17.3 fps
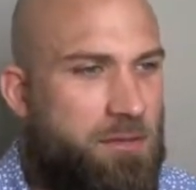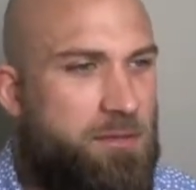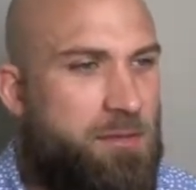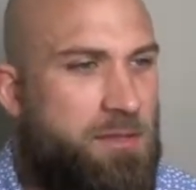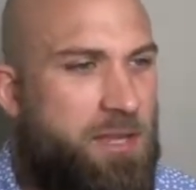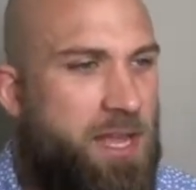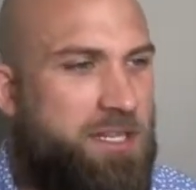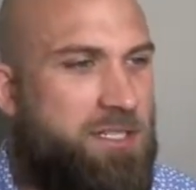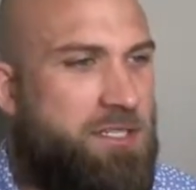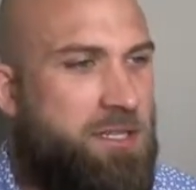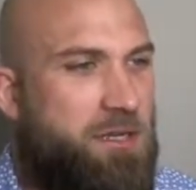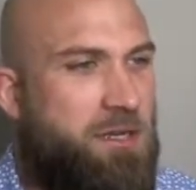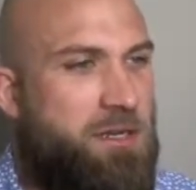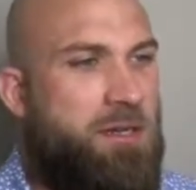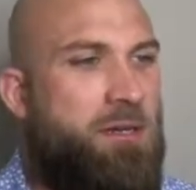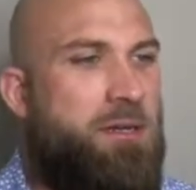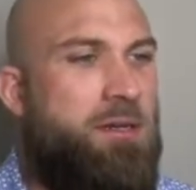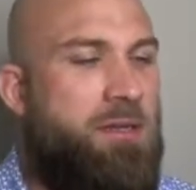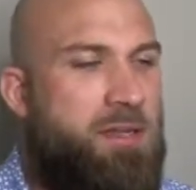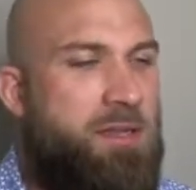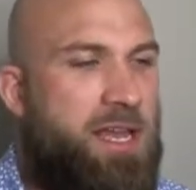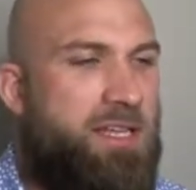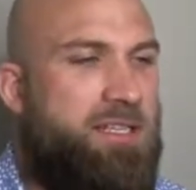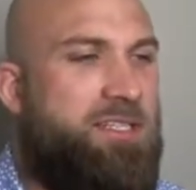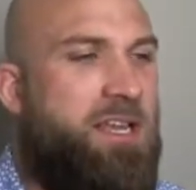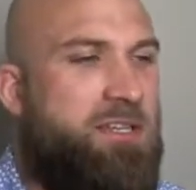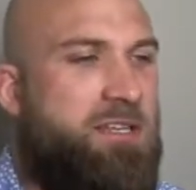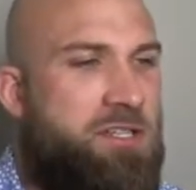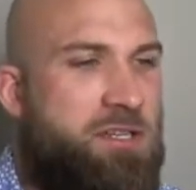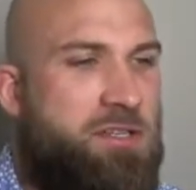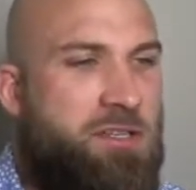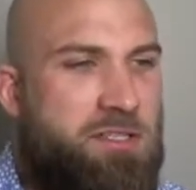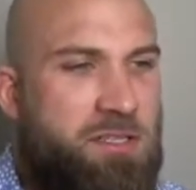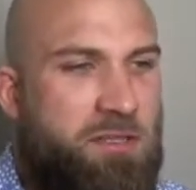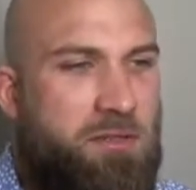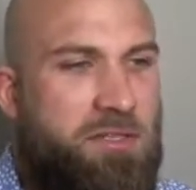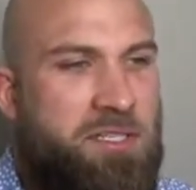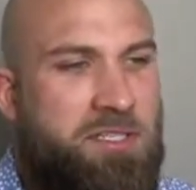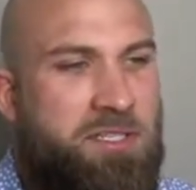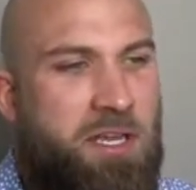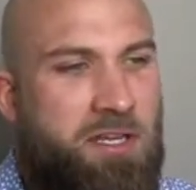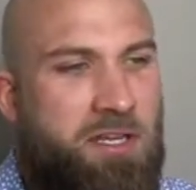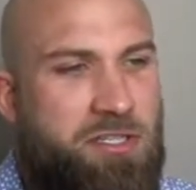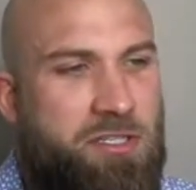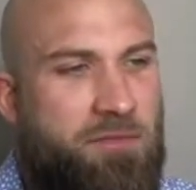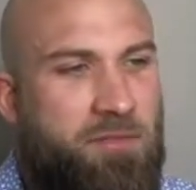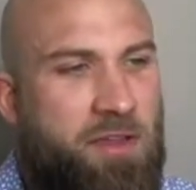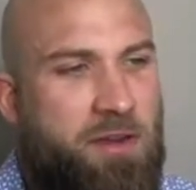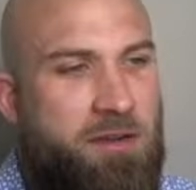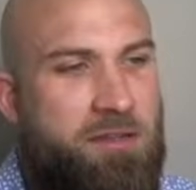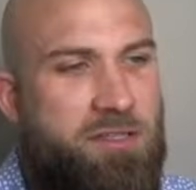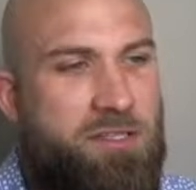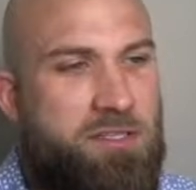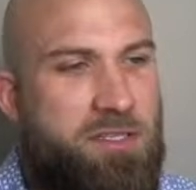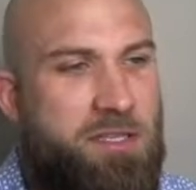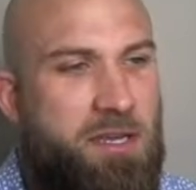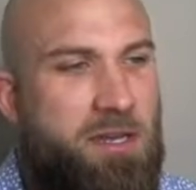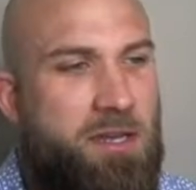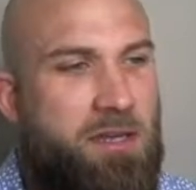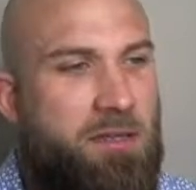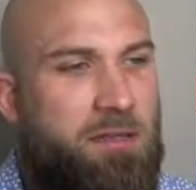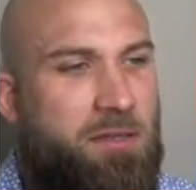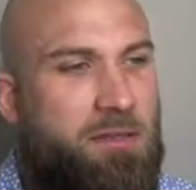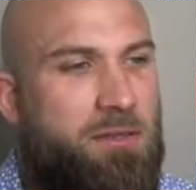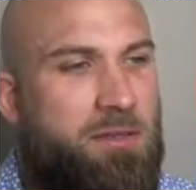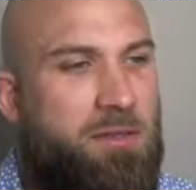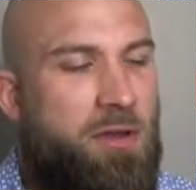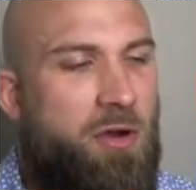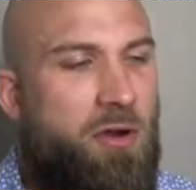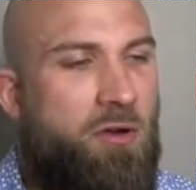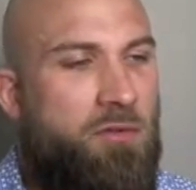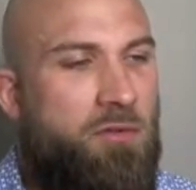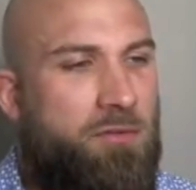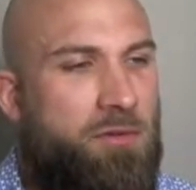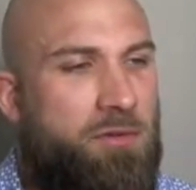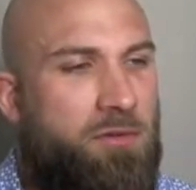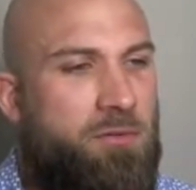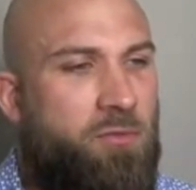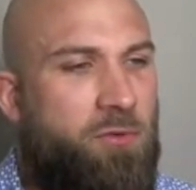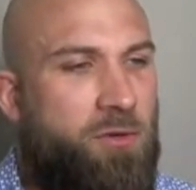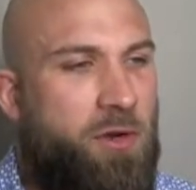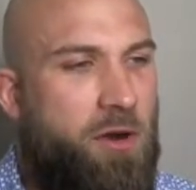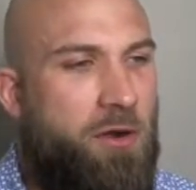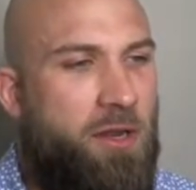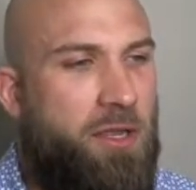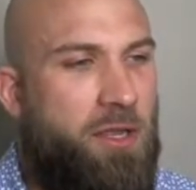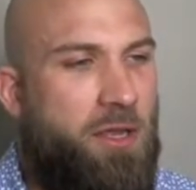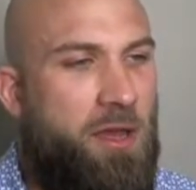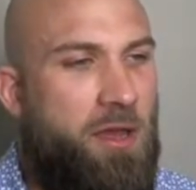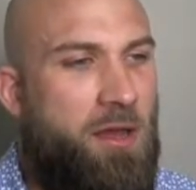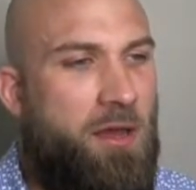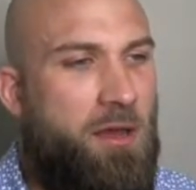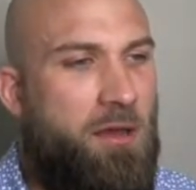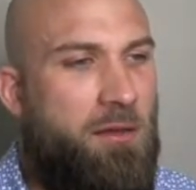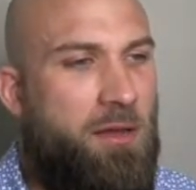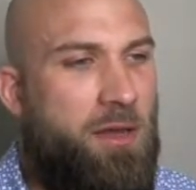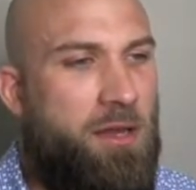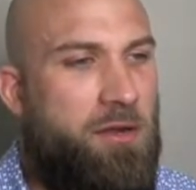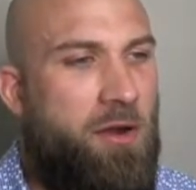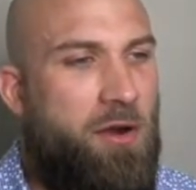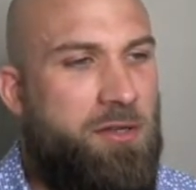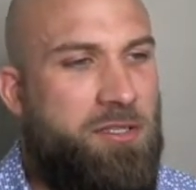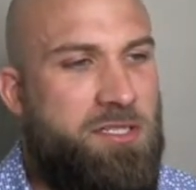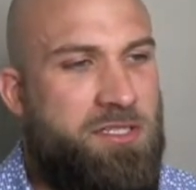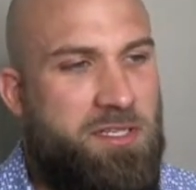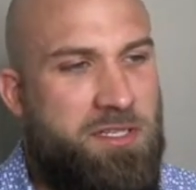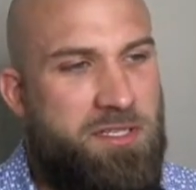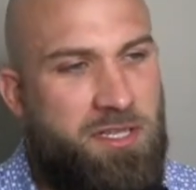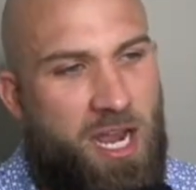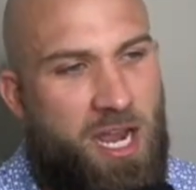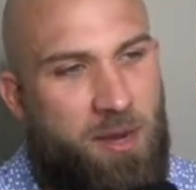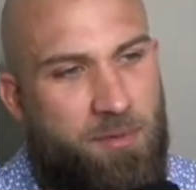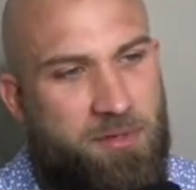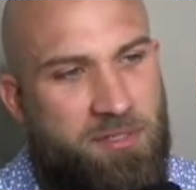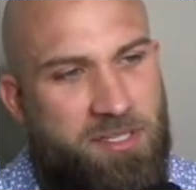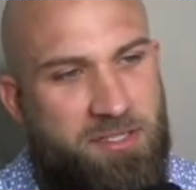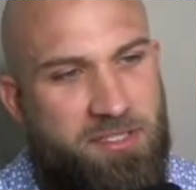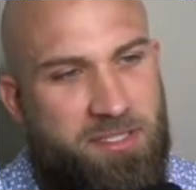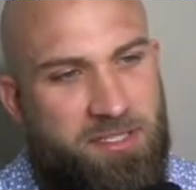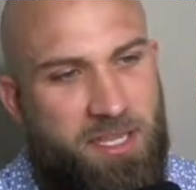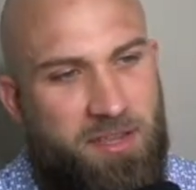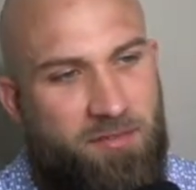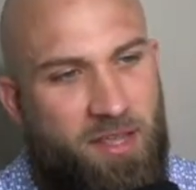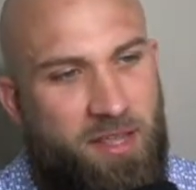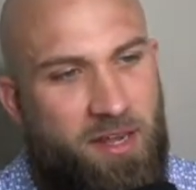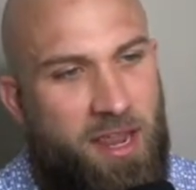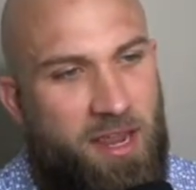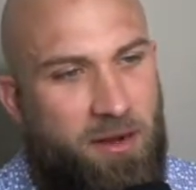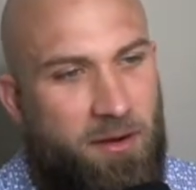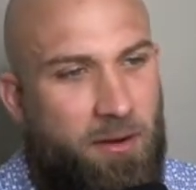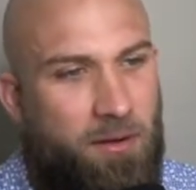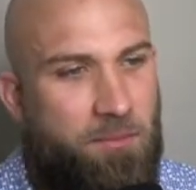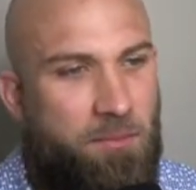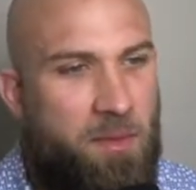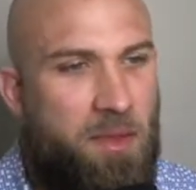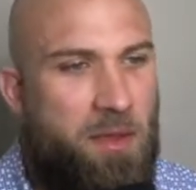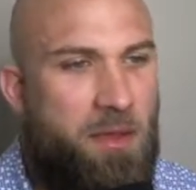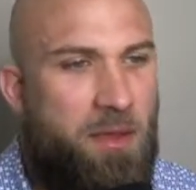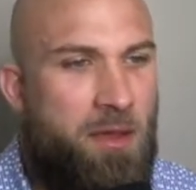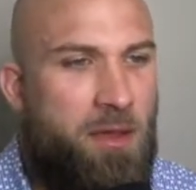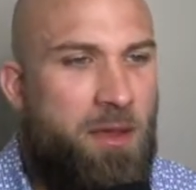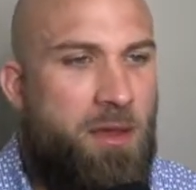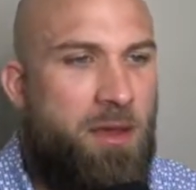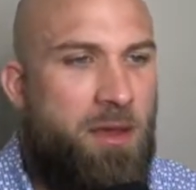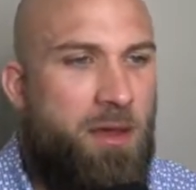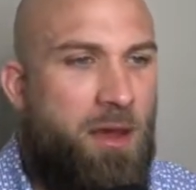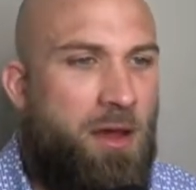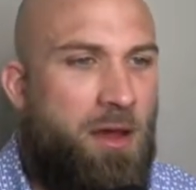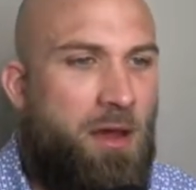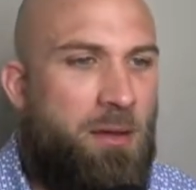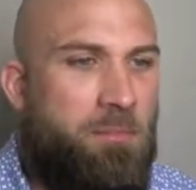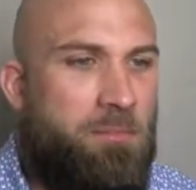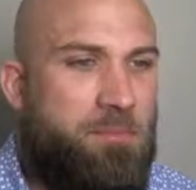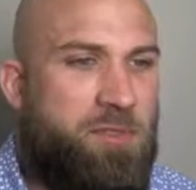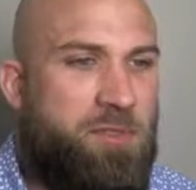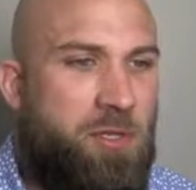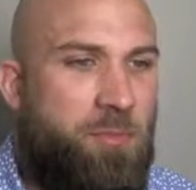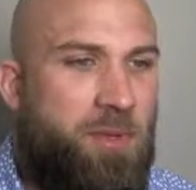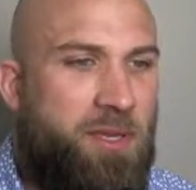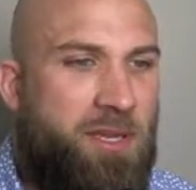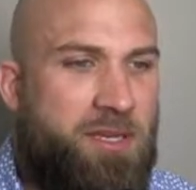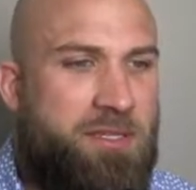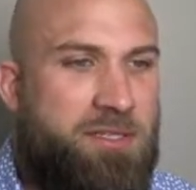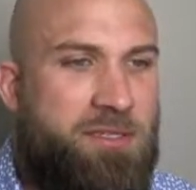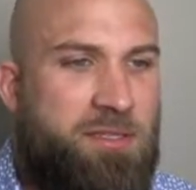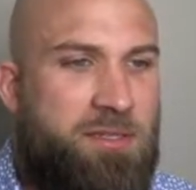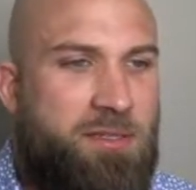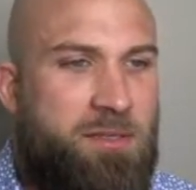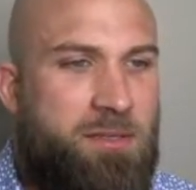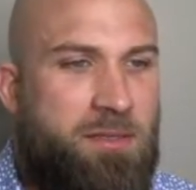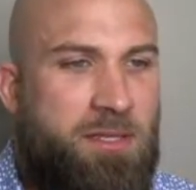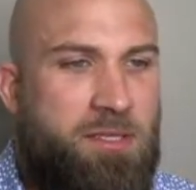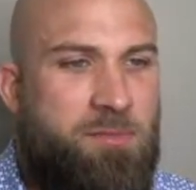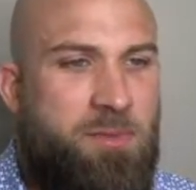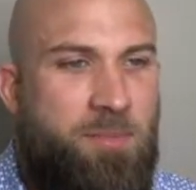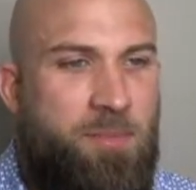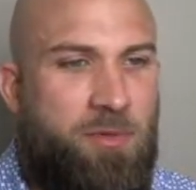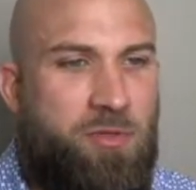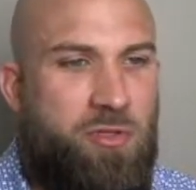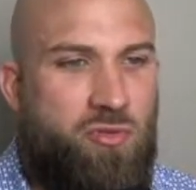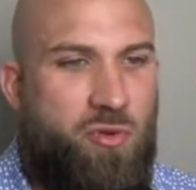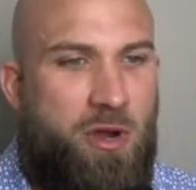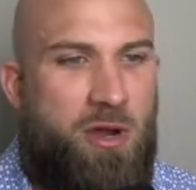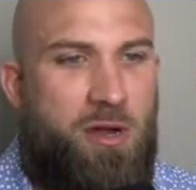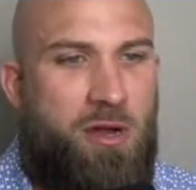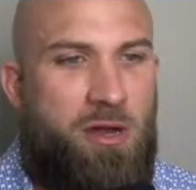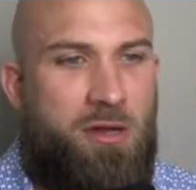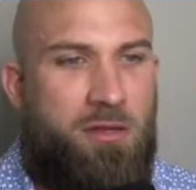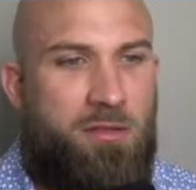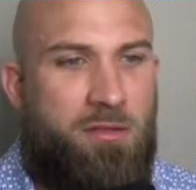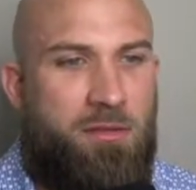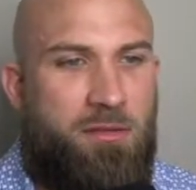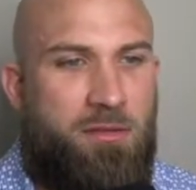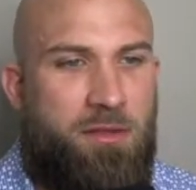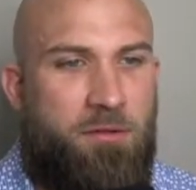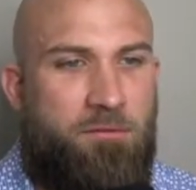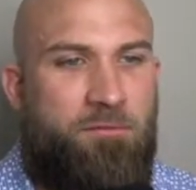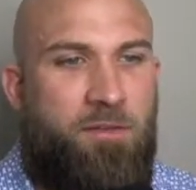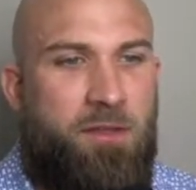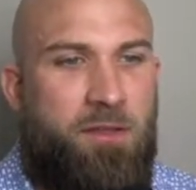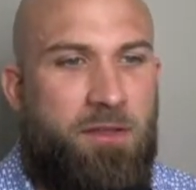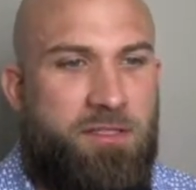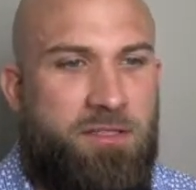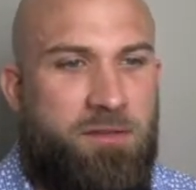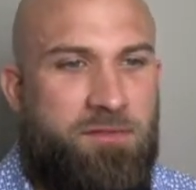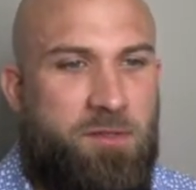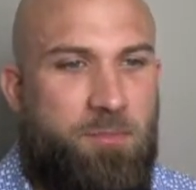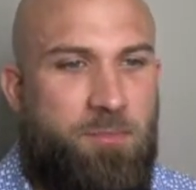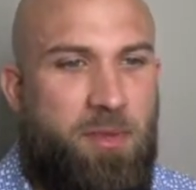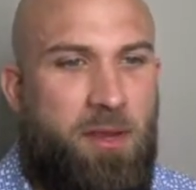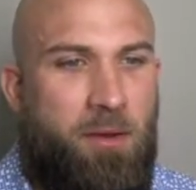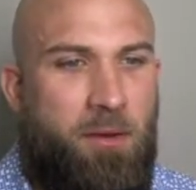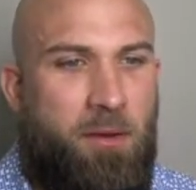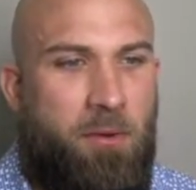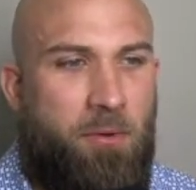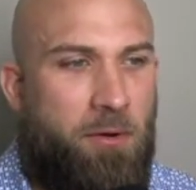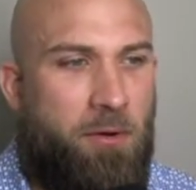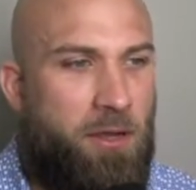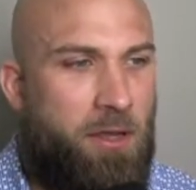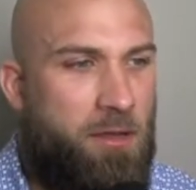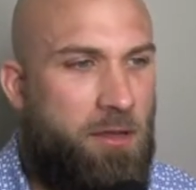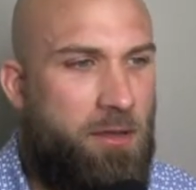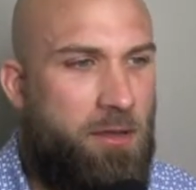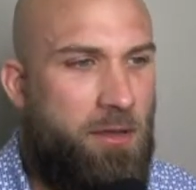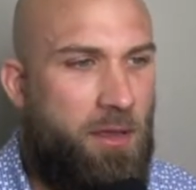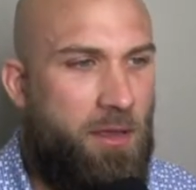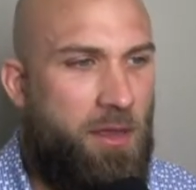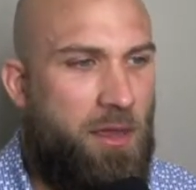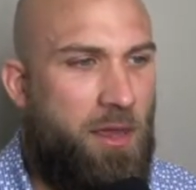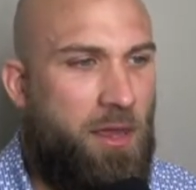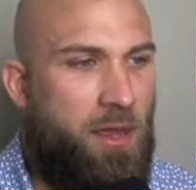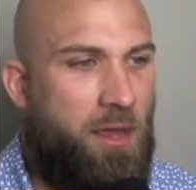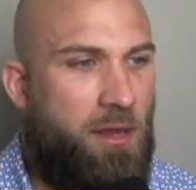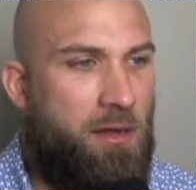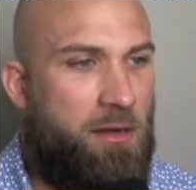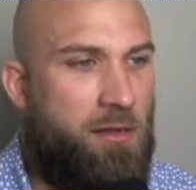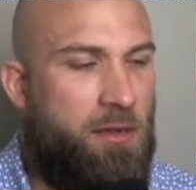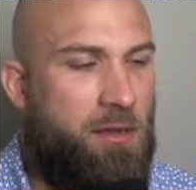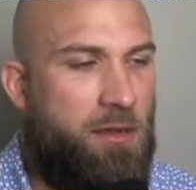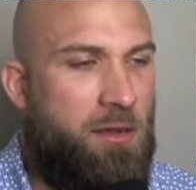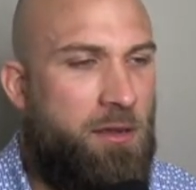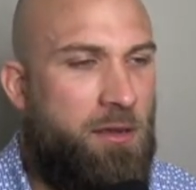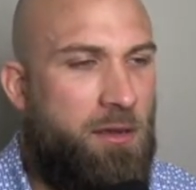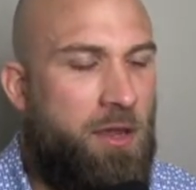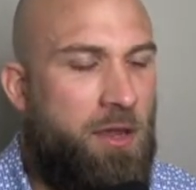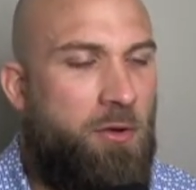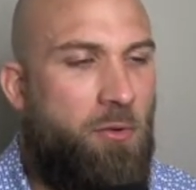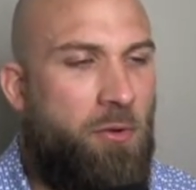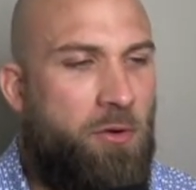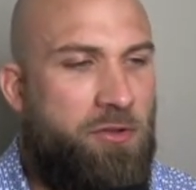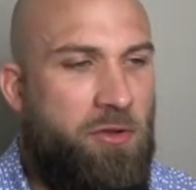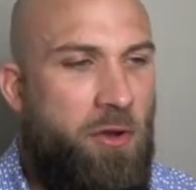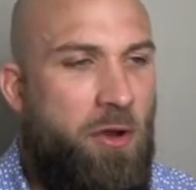next section in this little discussion of theirs is regarding a narcissist's hypersensitivity and anger. So because these people draw on their feelings of superiority, and in order to